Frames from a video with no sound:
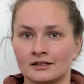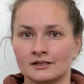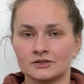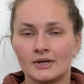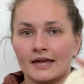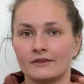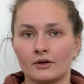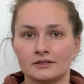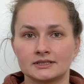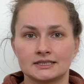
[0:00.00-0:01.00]
So yeah,
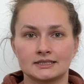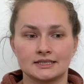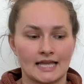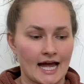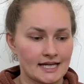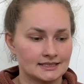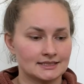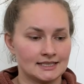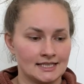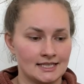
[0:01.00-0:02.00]
that's
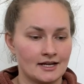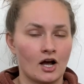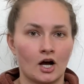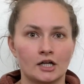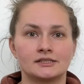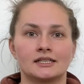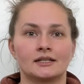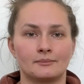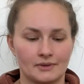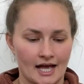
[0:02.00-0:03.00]
the Arctic
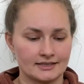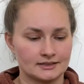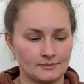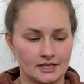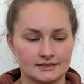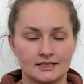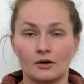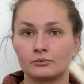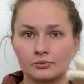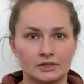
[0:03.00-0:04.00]
Blast mitts, a
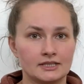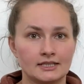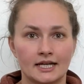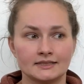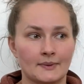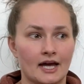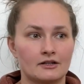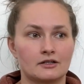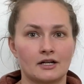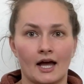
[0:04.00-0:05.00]
really nice
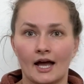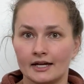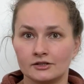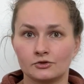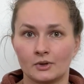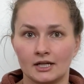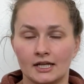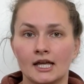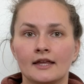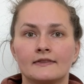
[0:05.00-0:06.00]
pattern. I enjoyed
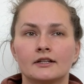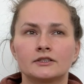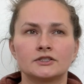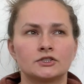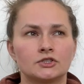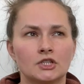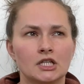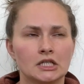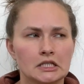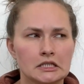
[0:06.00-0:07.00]
it. Is
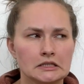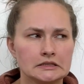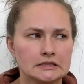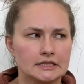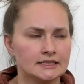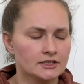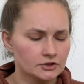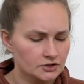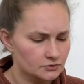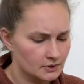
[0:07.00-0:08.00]
there
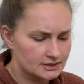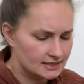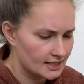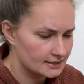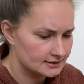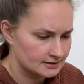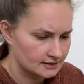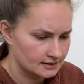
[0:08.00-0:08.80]
just one size?